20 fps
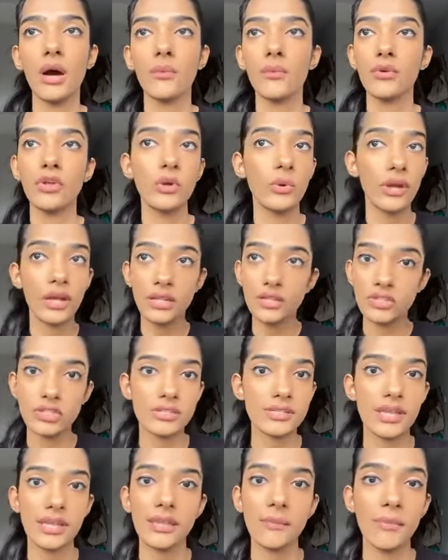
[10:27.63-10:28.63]
You can just
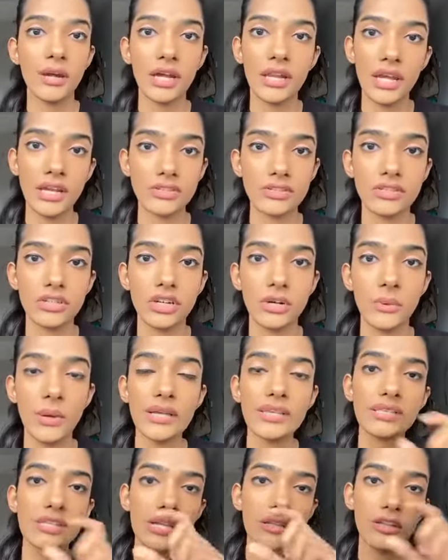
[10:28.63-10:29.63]
send them a connection
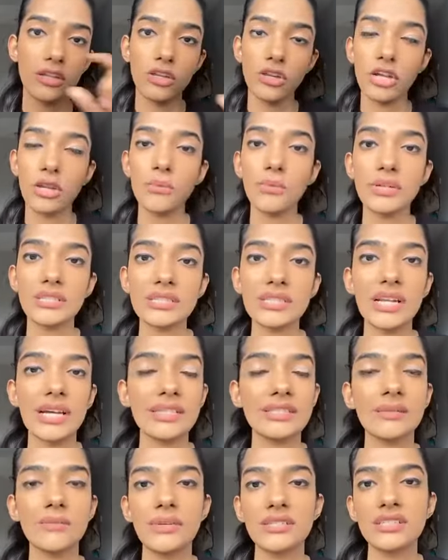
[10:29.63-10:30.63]
request, and then you can
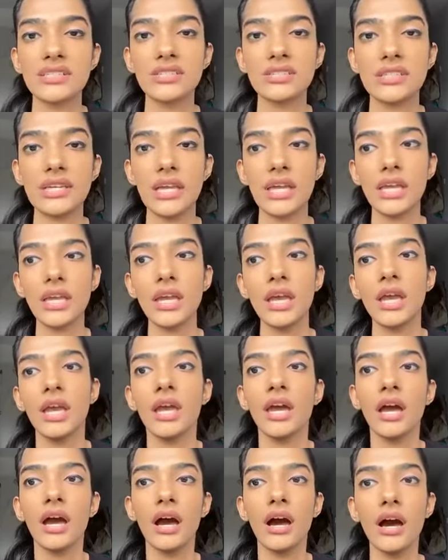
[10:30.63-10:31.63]
personalize the message saying,
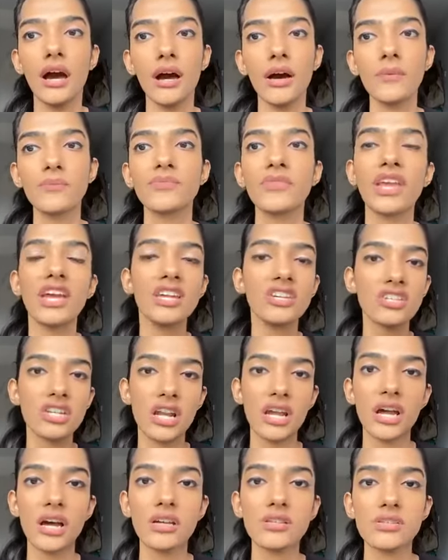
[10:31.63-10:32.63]
hey
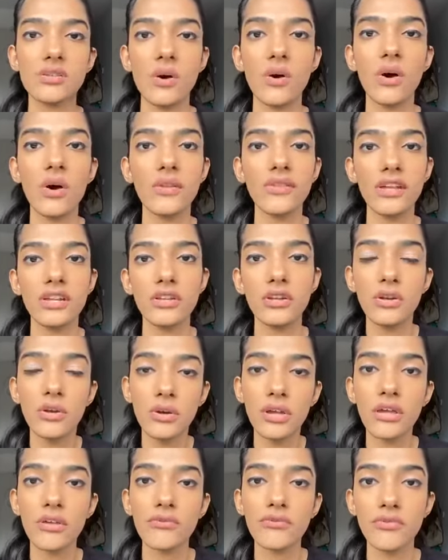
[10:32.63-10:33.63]
Shreya, saw that you're
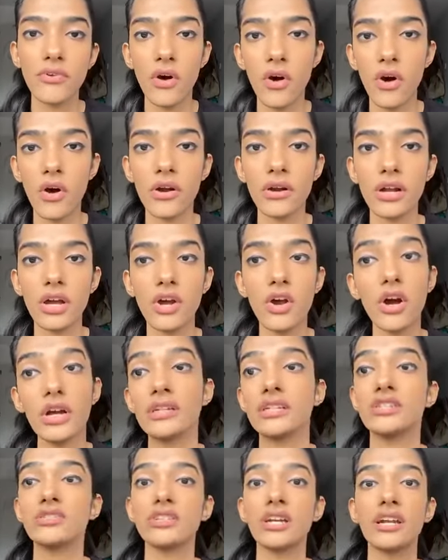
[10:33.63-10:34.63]
looking for a
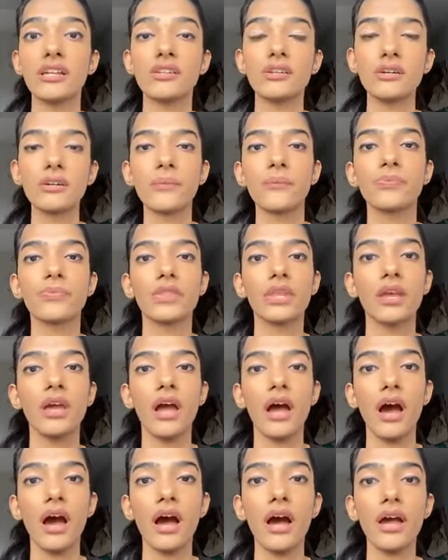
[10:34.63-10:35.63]
content writer.
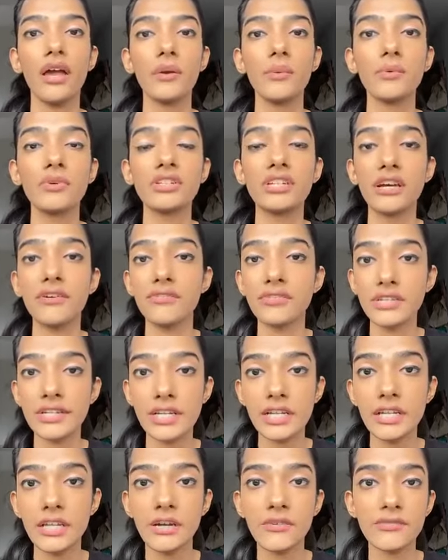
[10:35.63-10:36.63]
I would
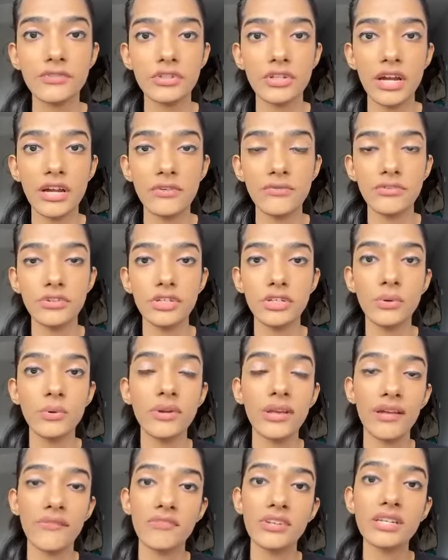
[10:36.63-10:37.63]
definitely love to write for you.
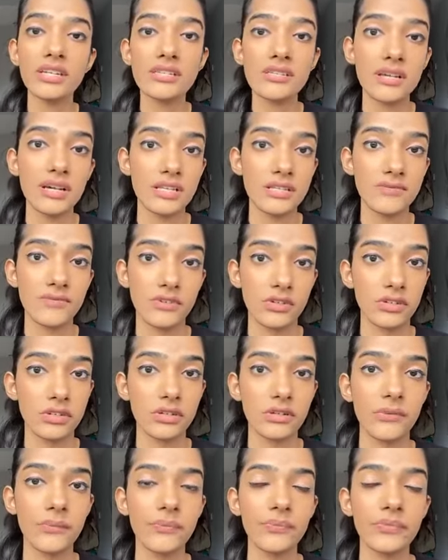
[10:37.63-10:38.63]
Can we discuss further?